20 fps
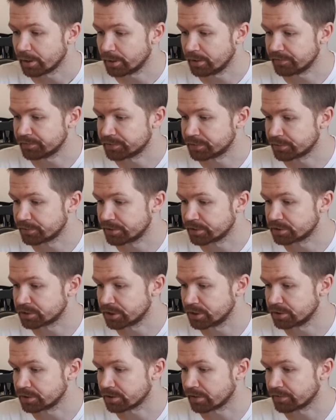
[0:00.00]
After the
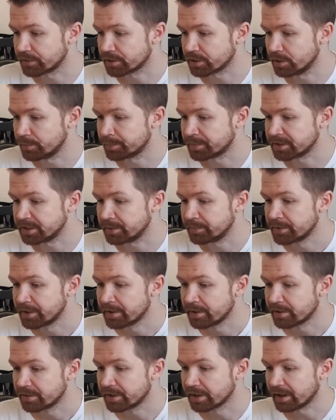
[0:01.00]
turn of the company,
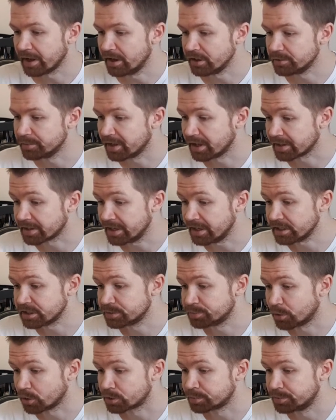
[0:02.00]
the Radeberg
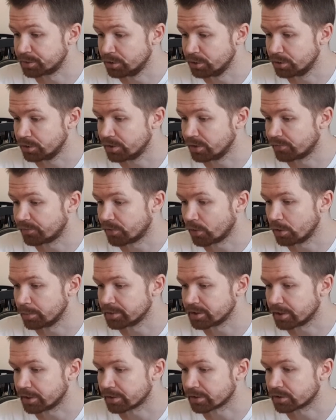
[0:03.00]
Export Brewery
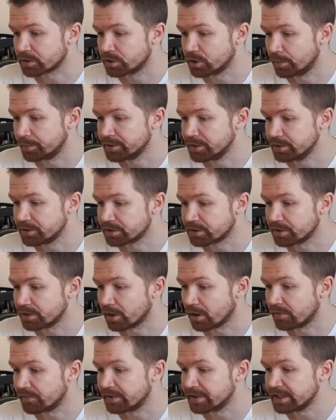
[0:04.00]
formed a community
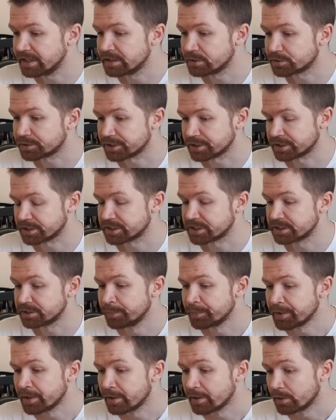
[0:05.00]
of interests
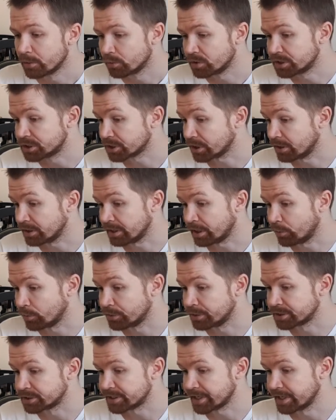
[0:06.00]
which allowed
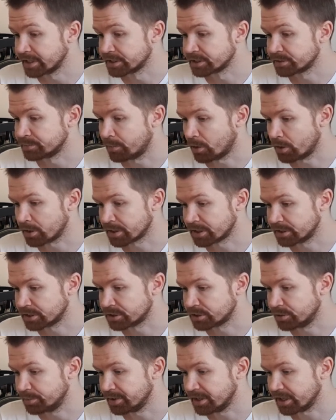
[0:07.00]
the sales markets
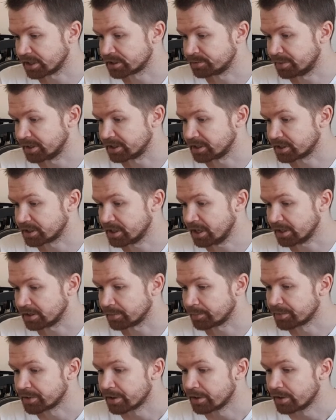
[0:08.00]
to be expanded
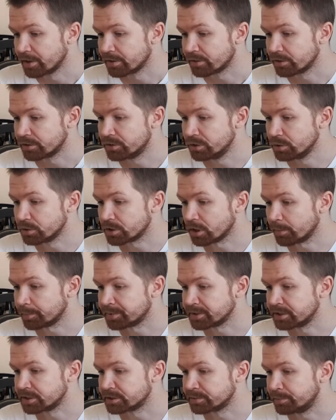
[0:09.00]
again. The two
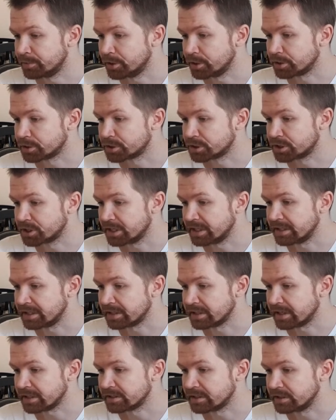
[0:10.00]
companies merged in
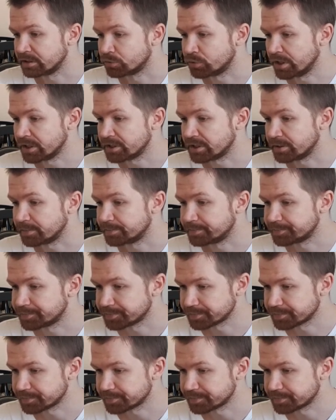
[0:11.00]
1920.